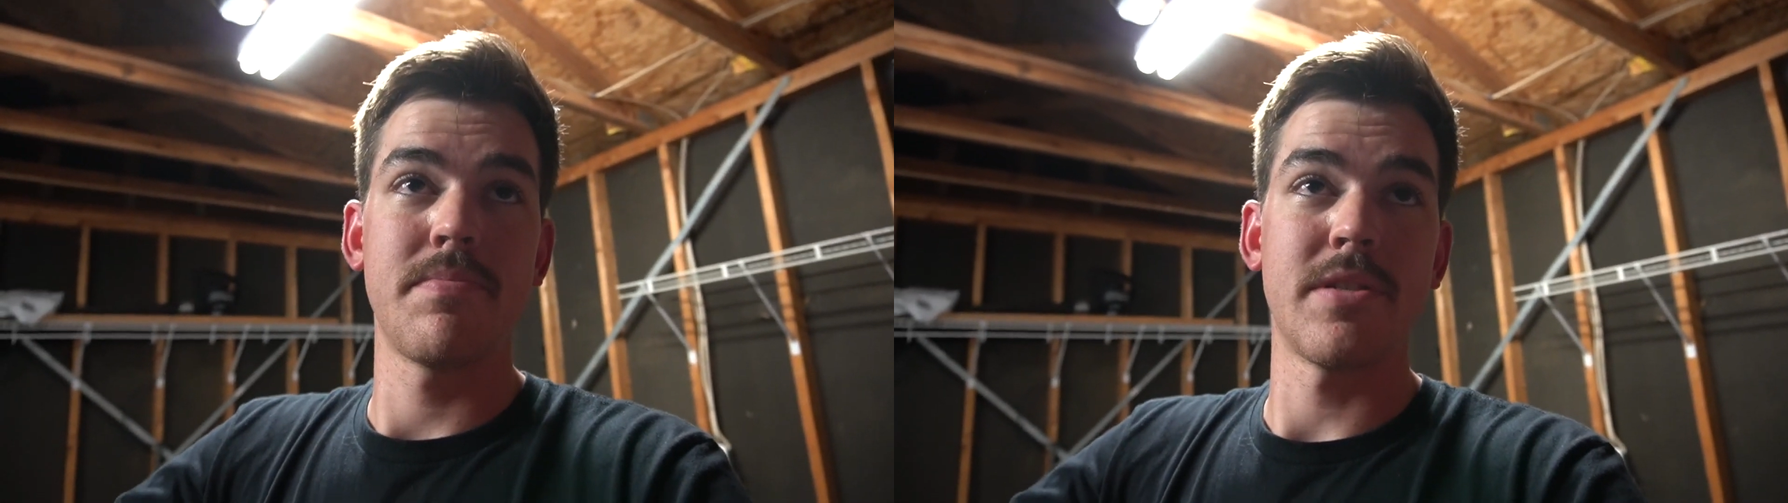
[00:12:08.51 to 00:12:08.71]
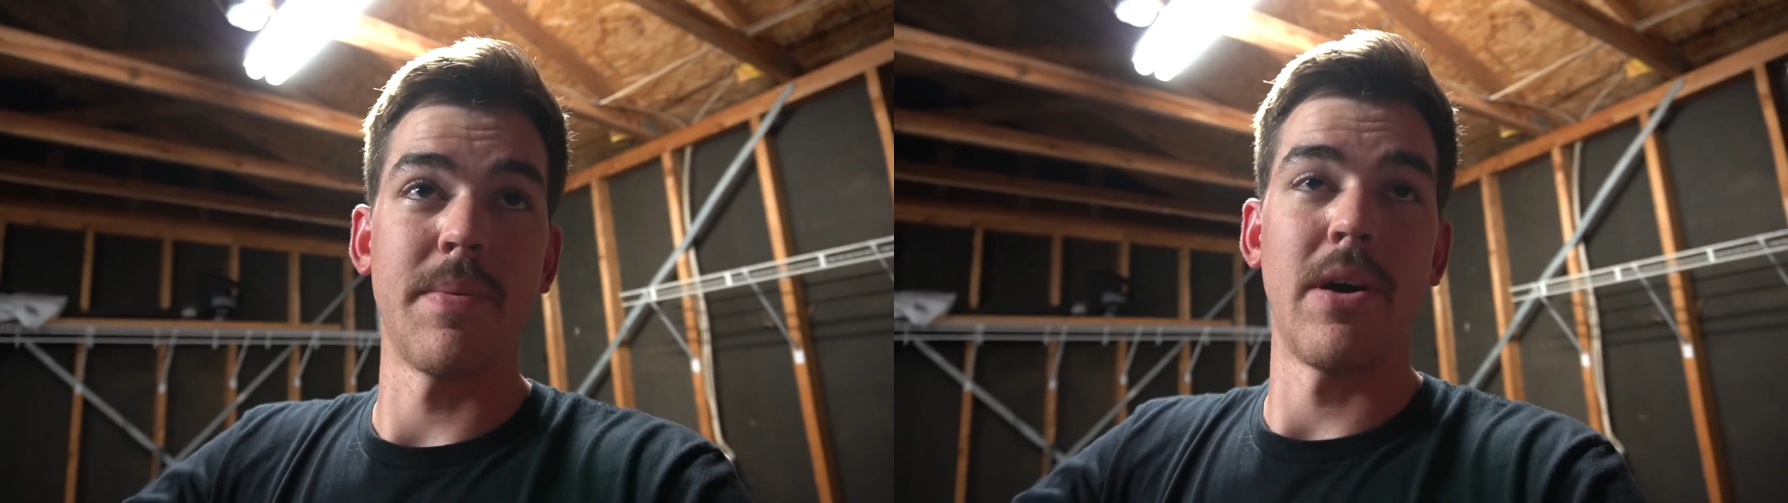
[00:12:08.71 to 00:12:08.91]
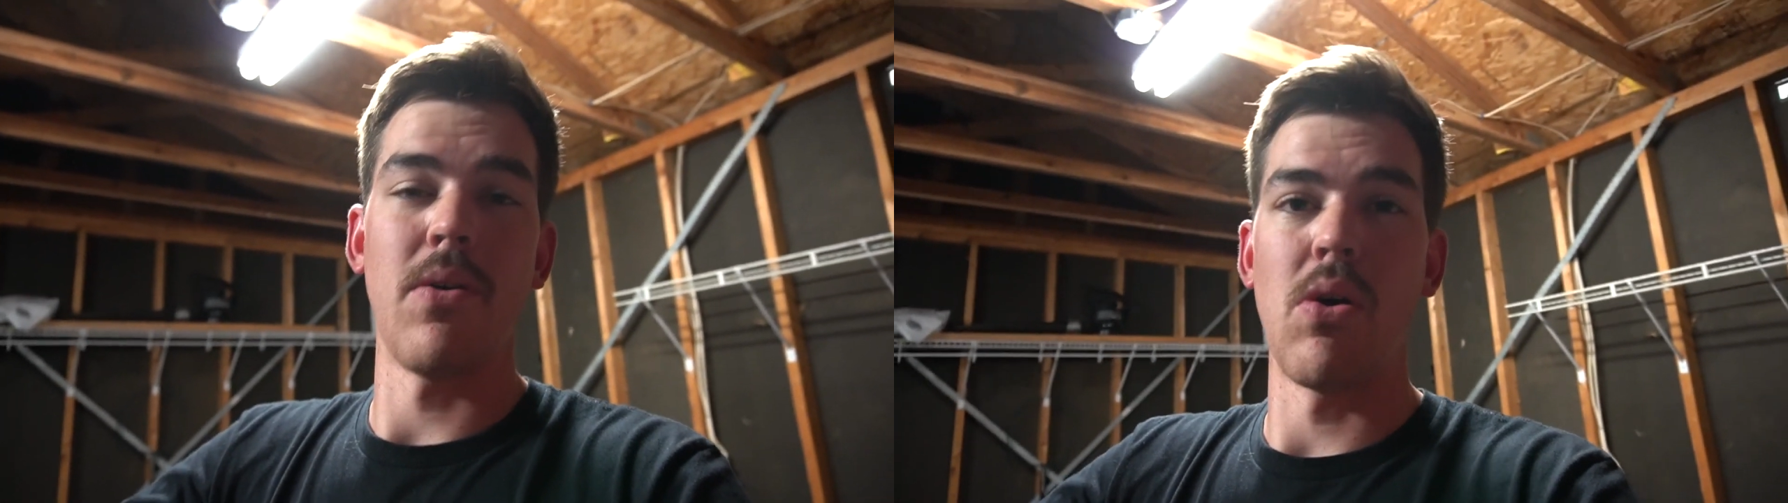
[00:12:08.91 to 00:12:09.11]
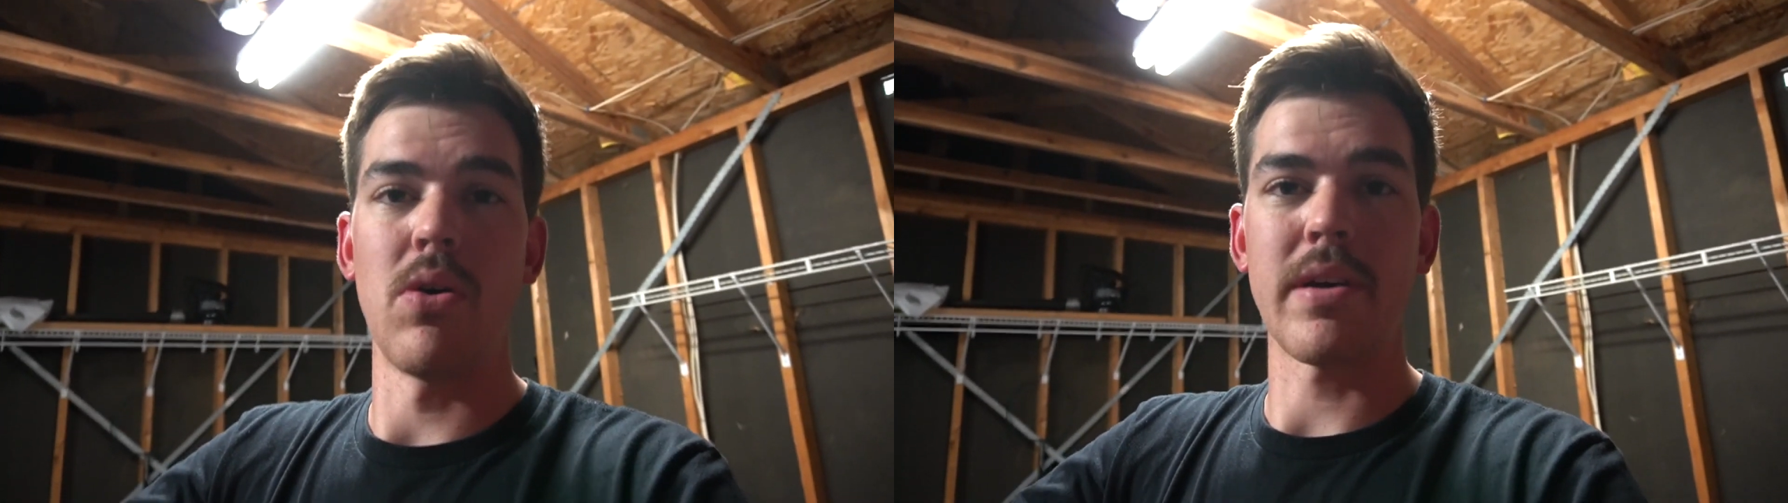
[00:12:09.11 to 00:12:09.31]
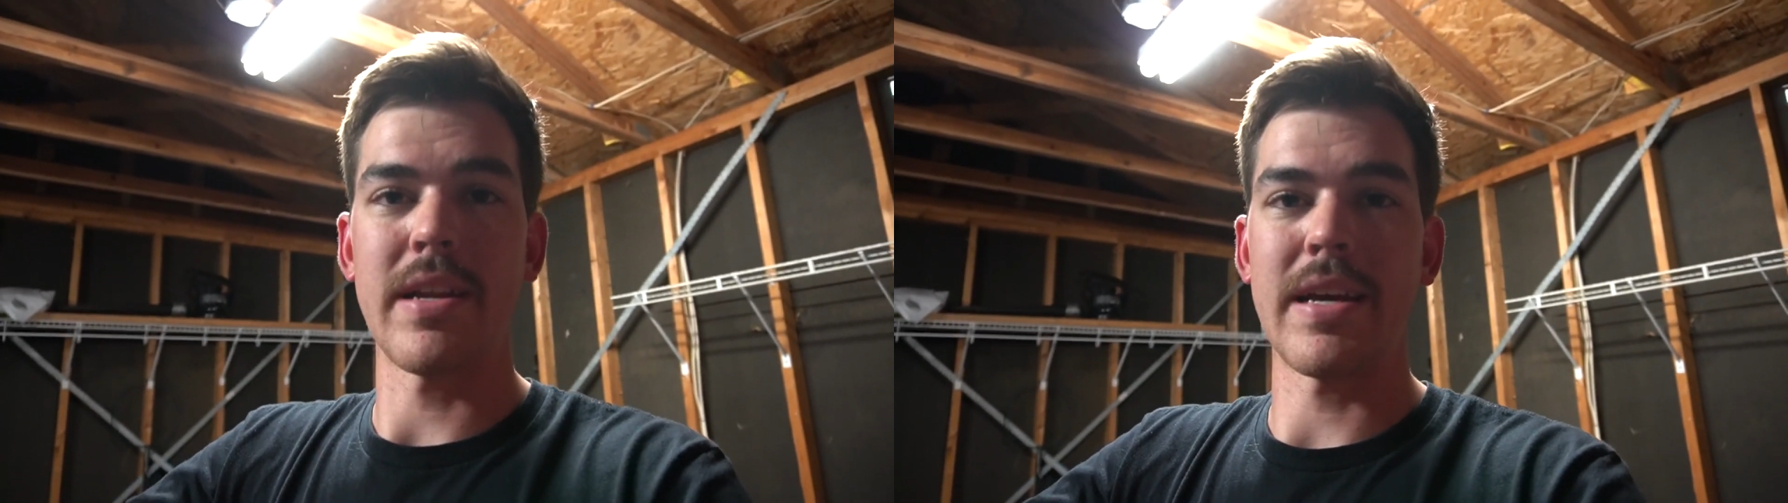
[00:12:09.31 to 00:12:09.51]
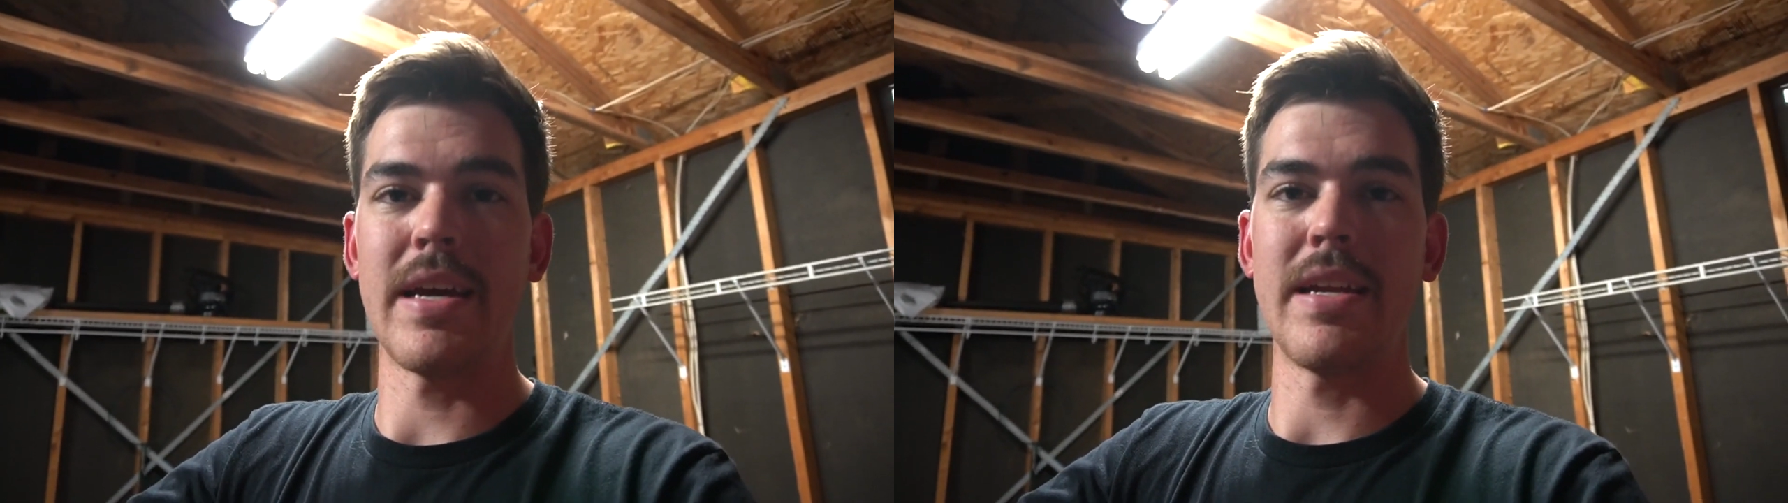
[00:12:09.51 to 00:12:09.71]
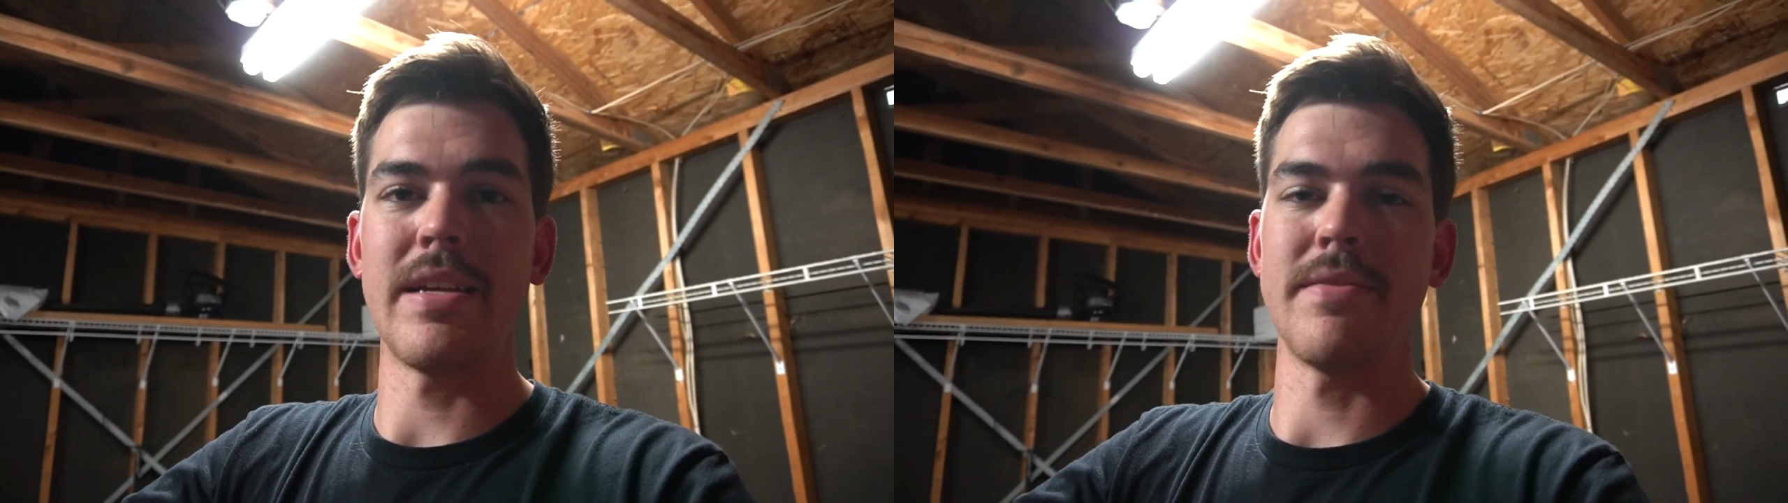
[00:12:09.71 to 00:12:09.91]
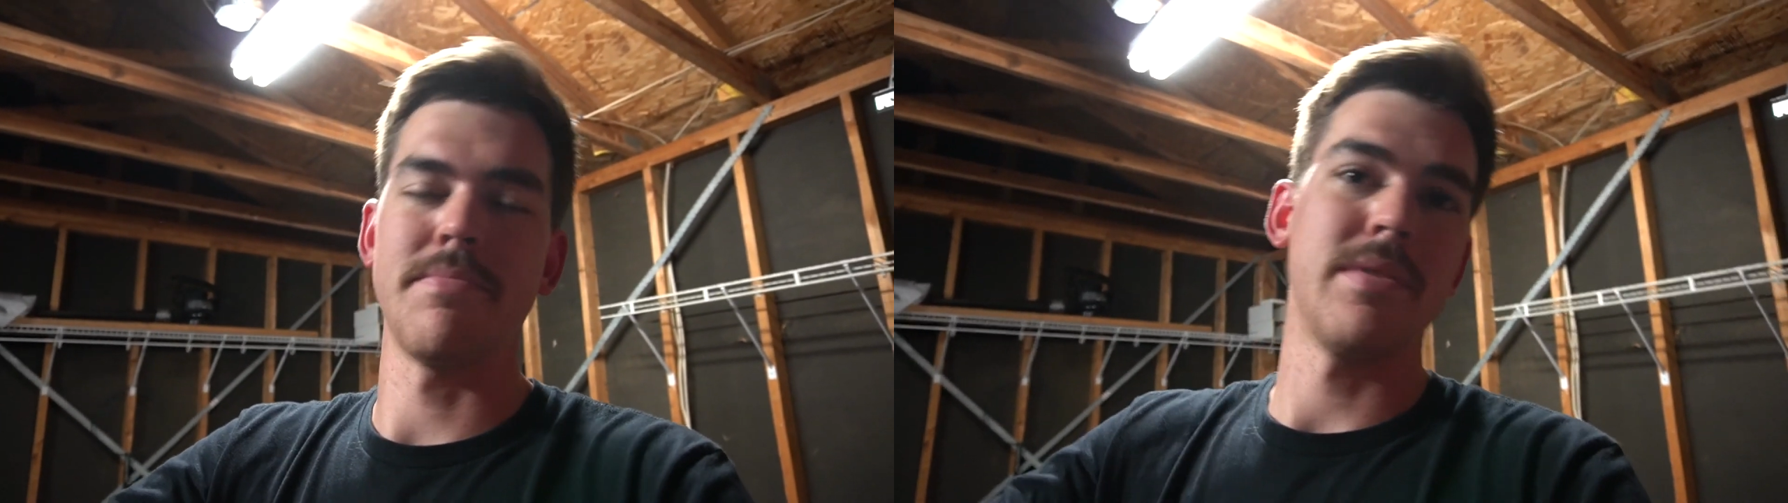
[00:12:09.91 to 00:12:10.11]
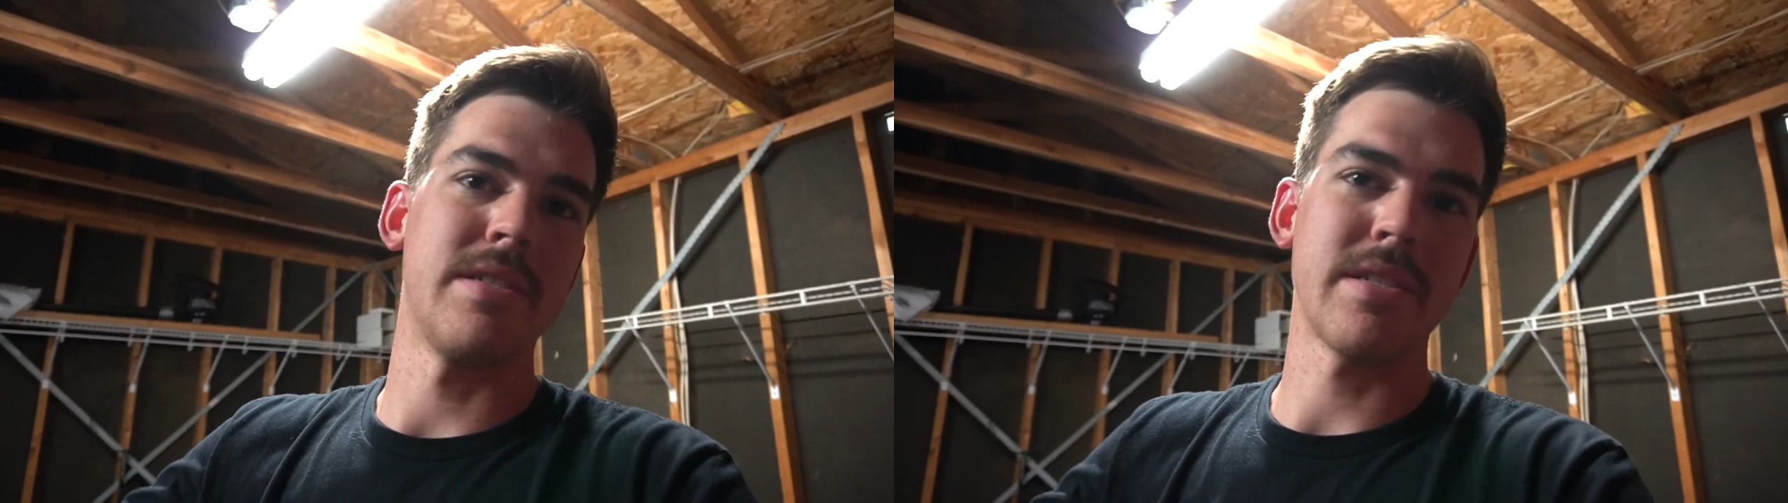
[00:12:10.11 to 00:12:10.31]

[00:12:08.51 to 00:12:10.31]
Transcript: somehow oil getting in and it